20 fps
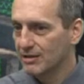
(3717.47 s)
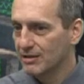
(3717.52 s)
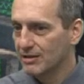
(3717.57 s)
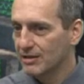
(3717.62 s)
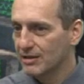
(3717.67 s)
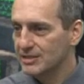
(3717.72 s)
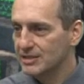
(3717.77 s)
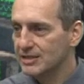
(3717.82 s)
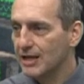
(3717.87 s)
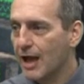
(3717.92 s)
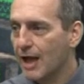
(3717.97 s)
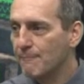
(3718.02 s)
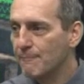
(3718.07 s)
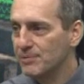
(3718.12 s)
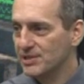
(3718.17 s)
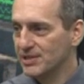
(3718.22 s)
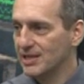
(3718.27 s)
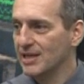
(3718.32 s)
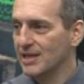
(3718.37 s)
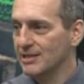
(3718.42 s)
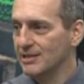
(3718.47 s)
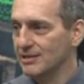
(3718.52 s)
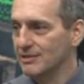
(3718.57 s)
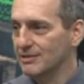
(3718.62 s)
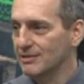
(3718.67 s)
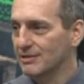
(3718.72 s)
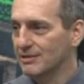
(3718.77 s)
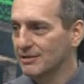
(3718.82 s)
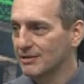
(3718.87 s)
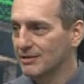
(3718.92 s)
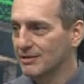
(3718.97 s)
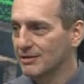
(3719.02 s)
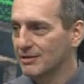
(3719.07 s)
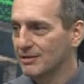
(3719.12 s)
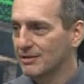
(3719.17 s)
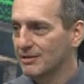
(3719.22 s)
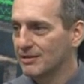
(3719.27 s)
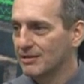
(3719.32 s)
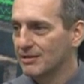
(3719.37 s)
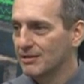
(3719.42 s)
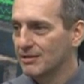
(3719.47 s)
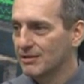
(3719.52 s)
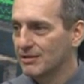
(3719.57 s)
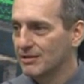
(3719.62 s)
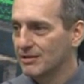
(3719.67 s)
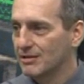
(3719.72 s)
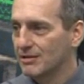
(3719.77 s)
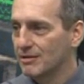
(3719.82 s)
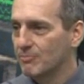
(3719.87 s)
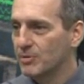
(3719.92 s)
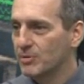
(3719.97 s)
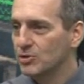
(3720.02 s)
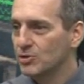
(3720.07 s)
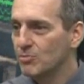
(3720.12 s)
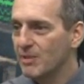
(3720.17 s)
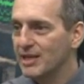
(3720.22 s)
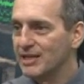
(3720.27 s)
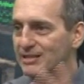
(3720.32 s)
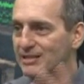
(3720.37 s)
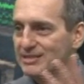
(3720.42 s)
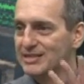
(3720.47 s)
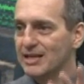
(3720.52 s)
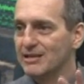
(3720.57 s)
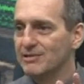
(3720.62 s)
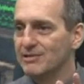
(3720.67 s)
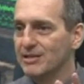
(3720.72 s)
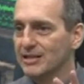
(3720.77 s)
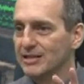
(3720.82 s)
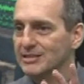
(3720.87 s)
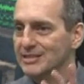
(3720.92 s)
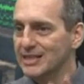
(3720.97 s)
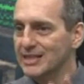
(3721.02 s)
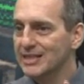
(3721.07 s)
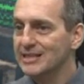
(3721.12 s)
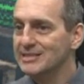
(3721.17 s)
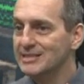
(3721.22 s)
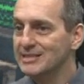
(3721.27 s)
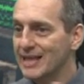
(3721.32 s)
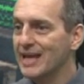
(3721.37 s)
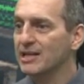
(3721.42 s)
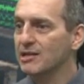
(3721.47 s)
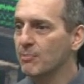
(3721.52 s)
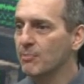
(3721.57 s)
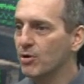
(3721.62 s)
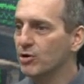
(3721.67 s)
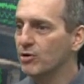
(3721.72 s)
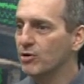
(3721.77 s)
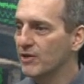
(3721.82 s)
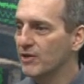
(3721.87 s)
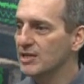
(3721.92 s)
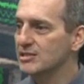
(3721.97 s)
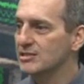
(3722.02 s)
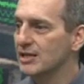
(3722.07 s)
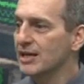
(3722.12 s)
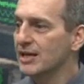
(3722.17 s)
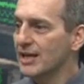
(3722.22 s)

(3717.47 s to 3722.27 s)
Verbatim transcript: It's complicated. But you make it sound like it's easy and a motivation.